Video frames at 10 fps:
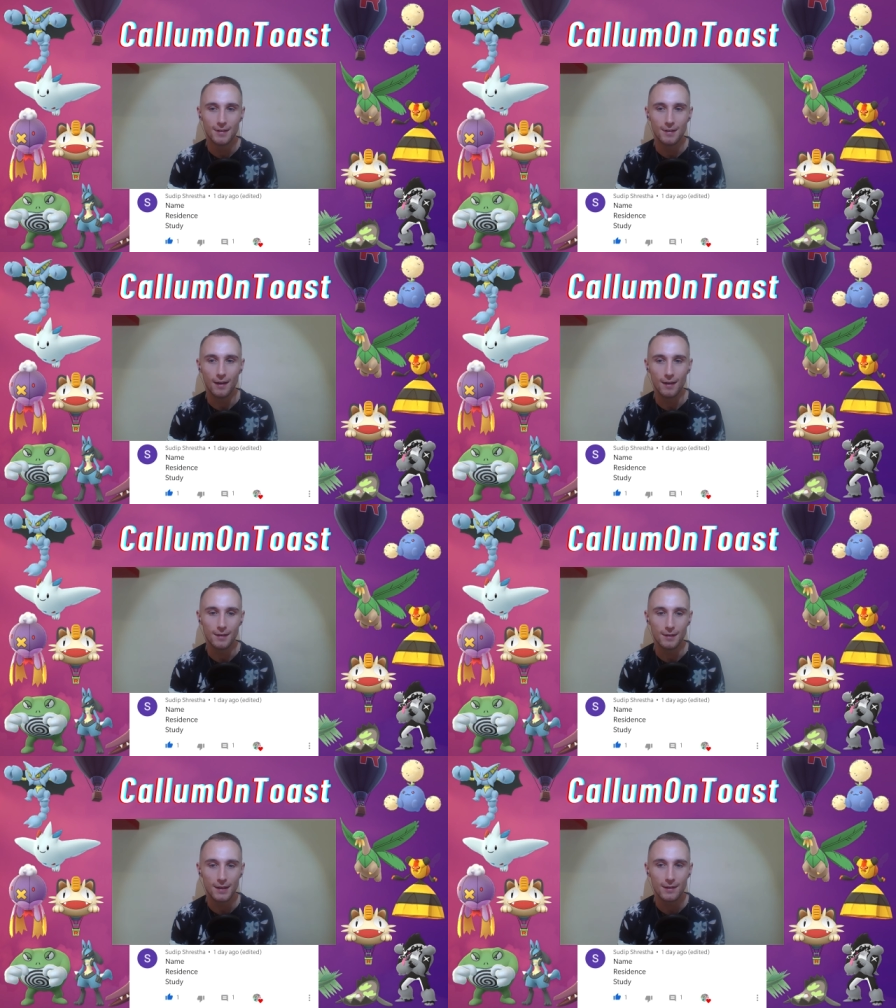I
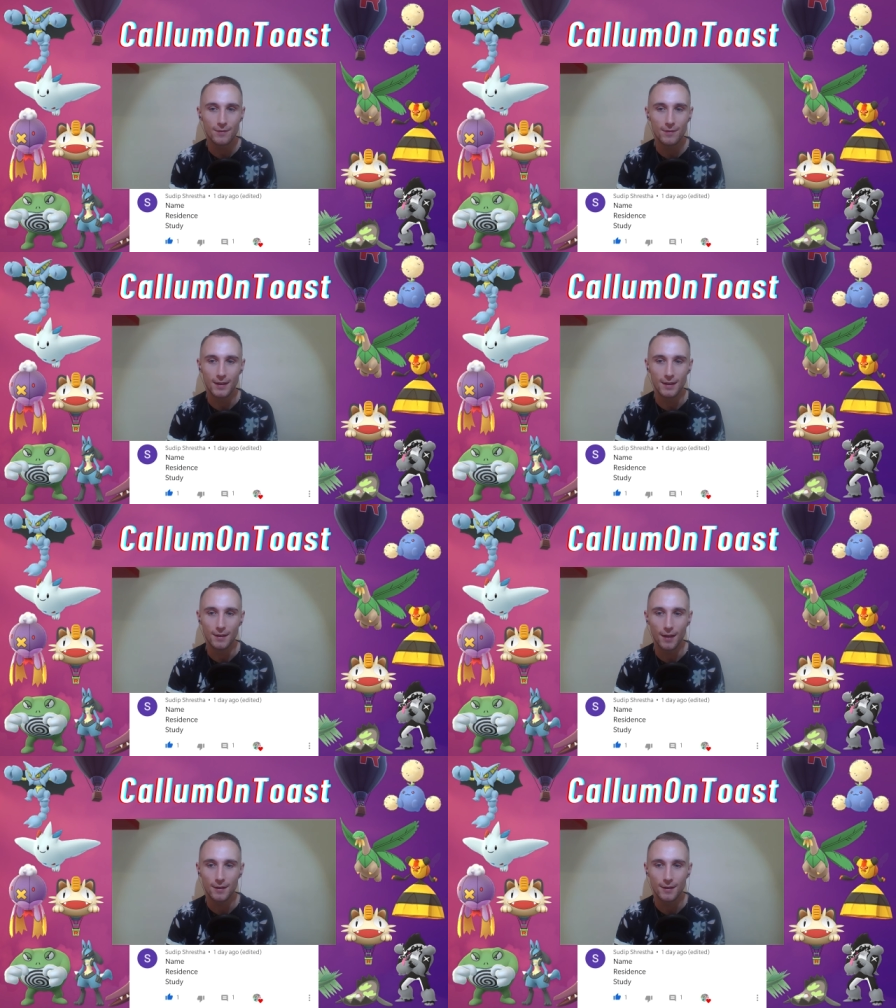live
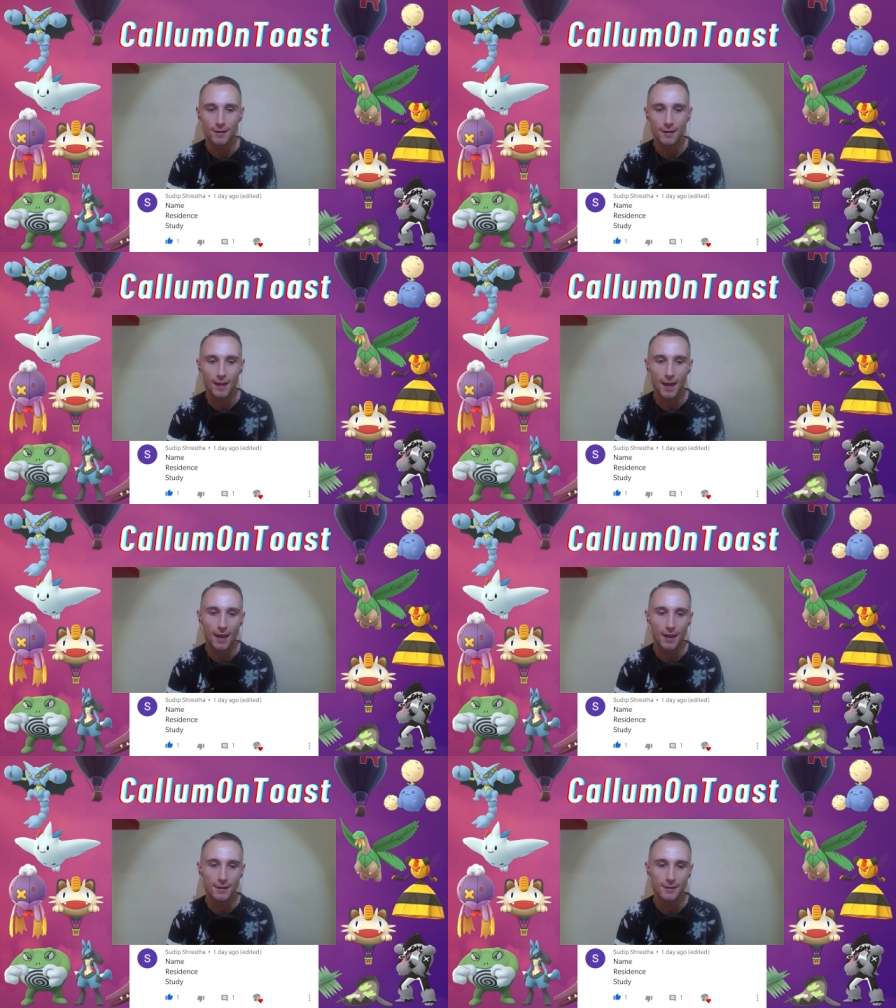in London,
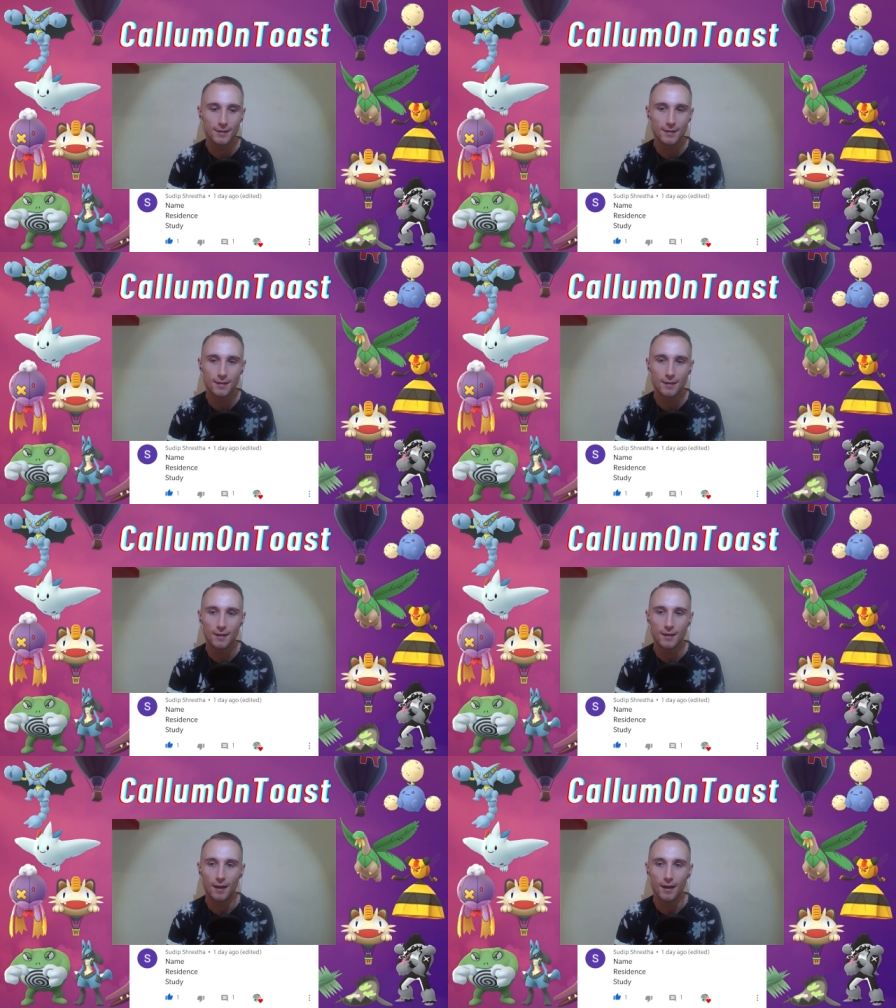and
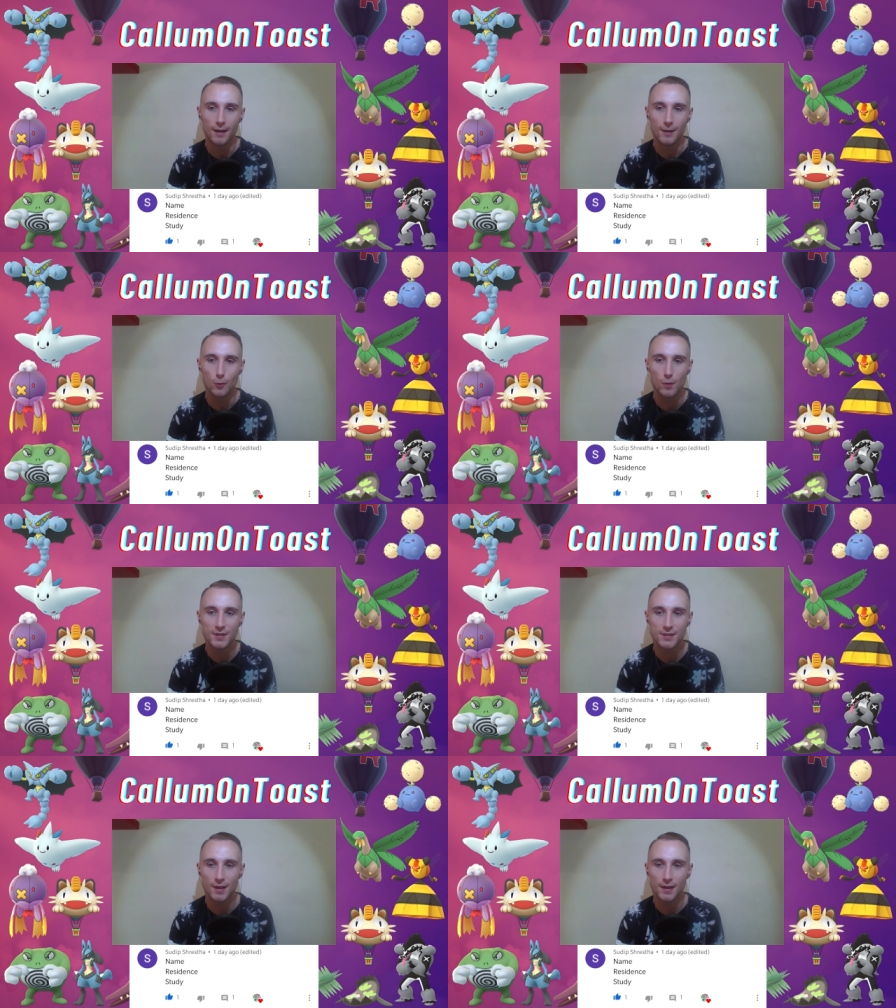I
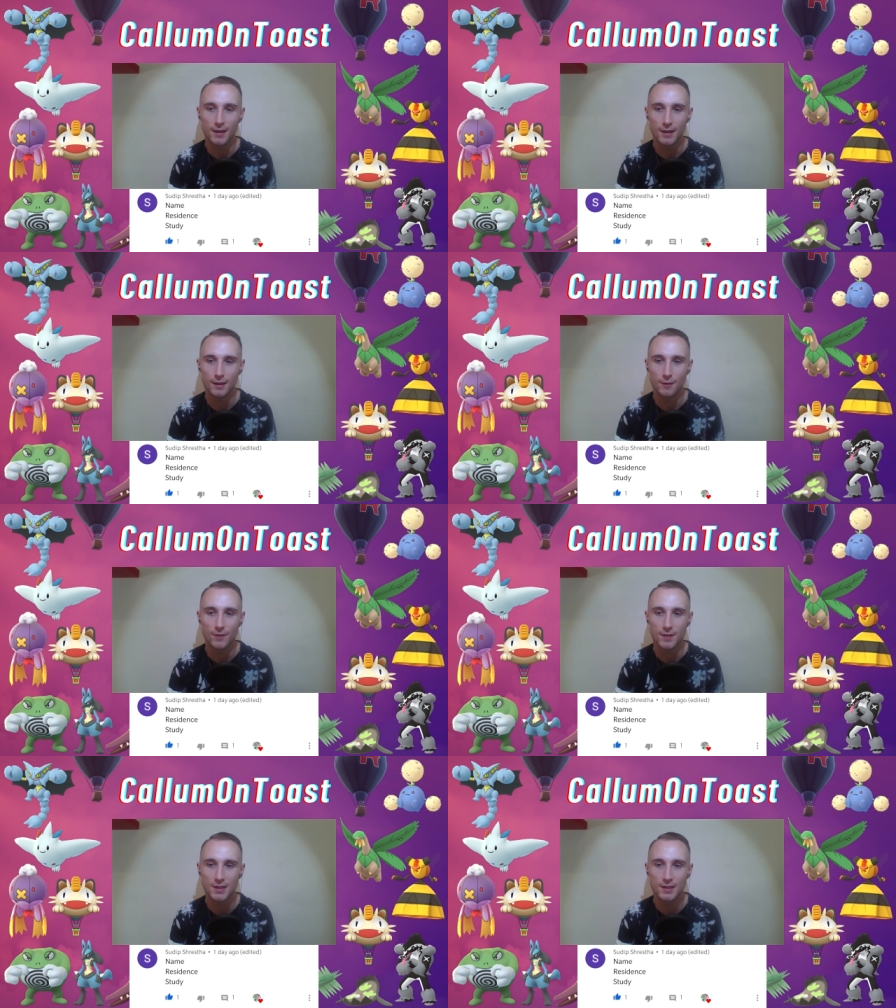was studying
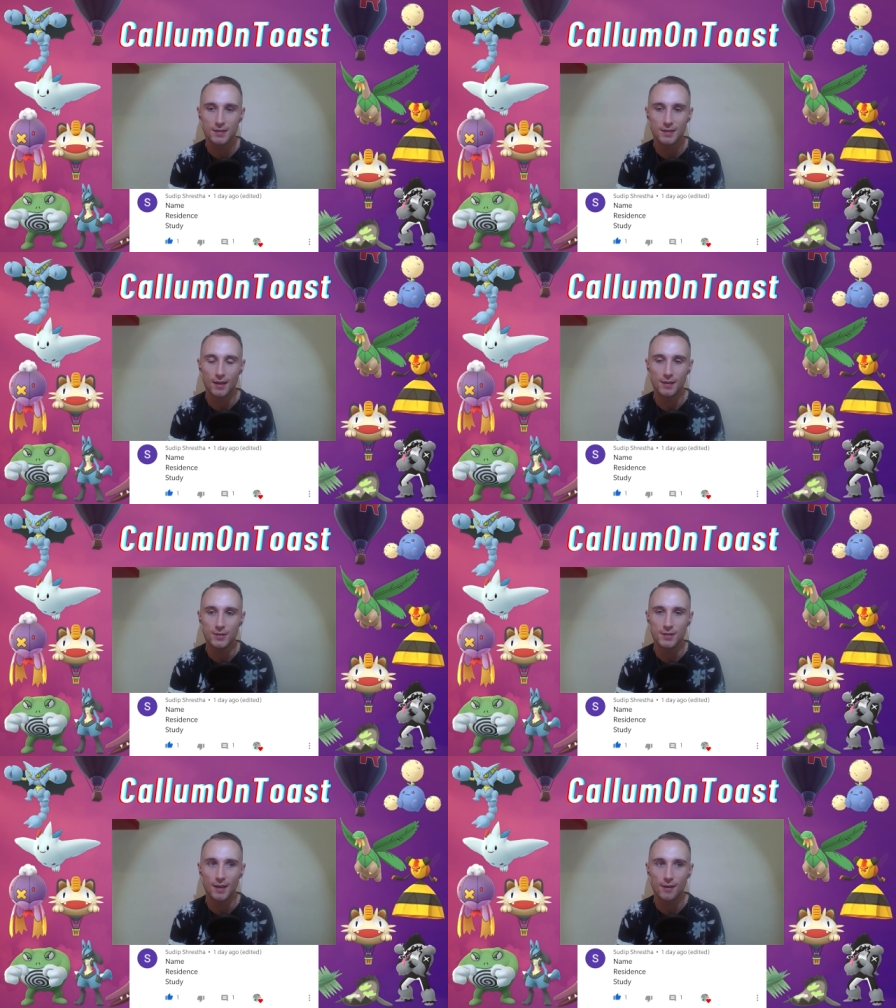physics at
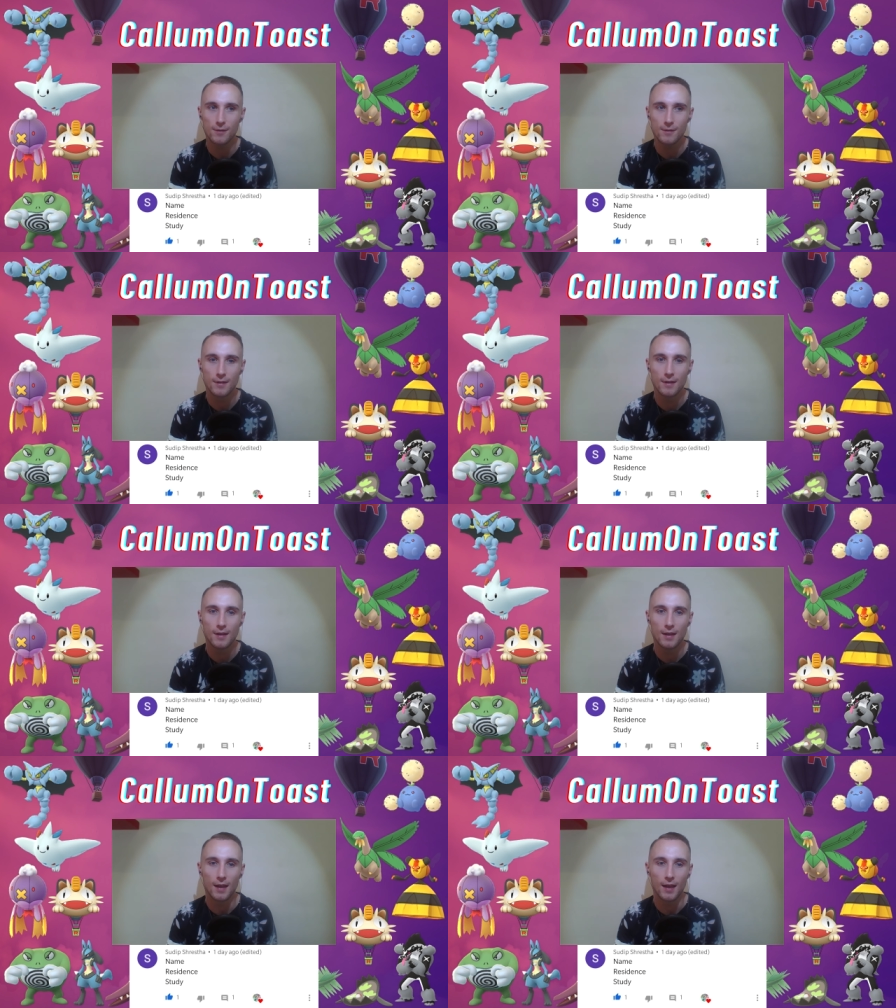UCL,
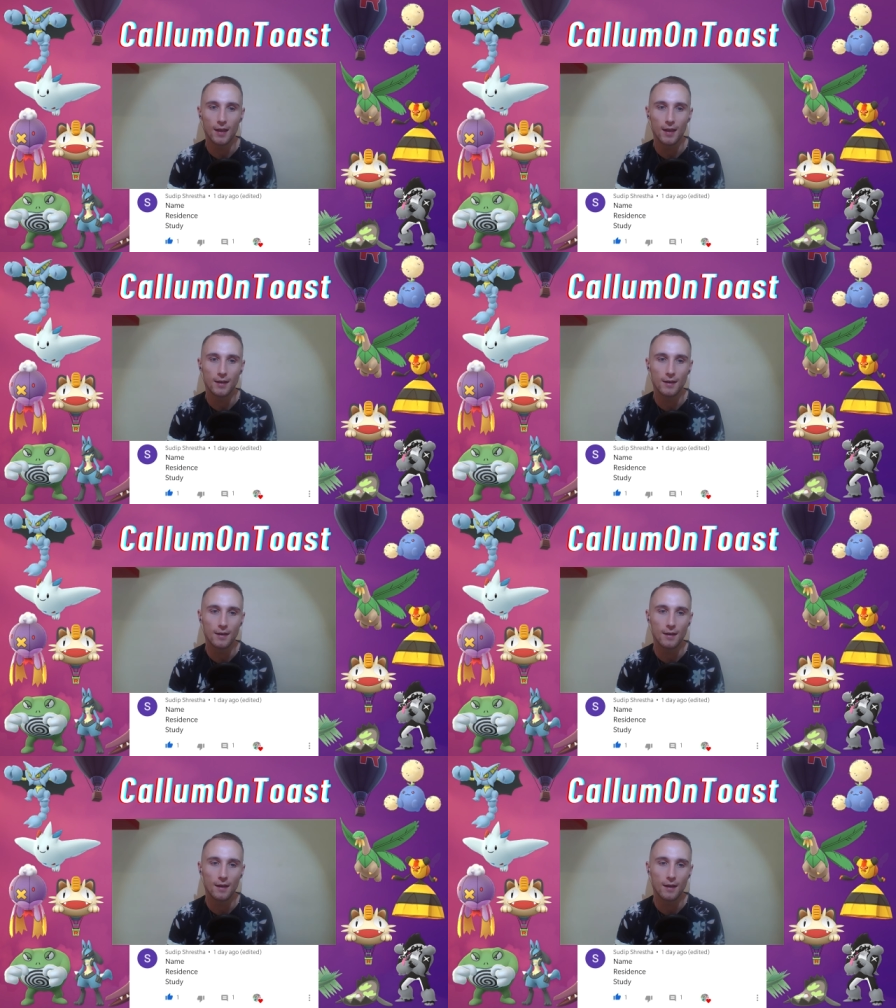
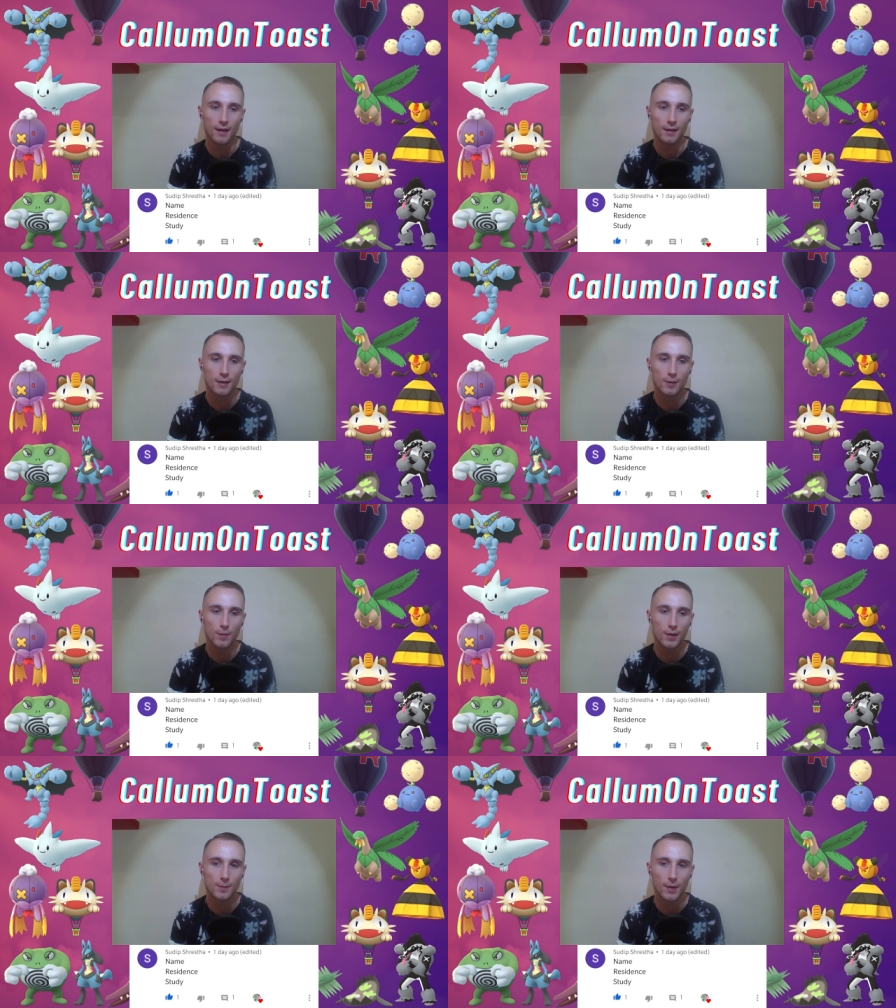and I
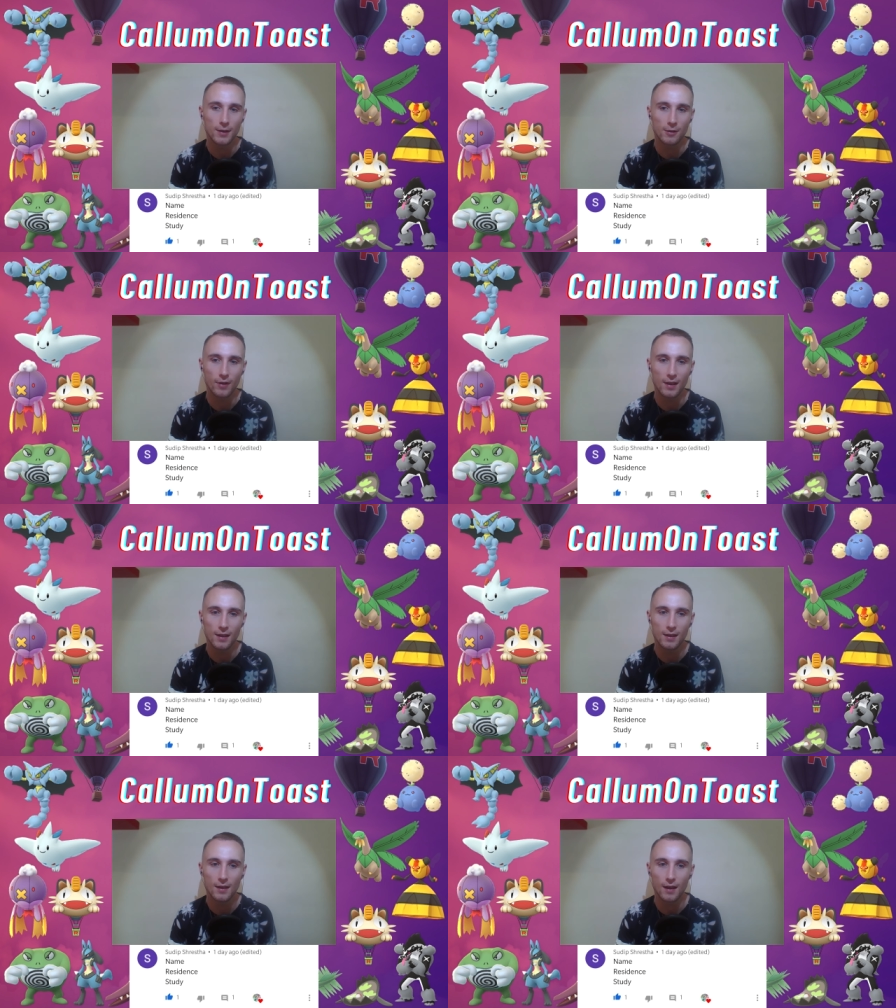completed my degree.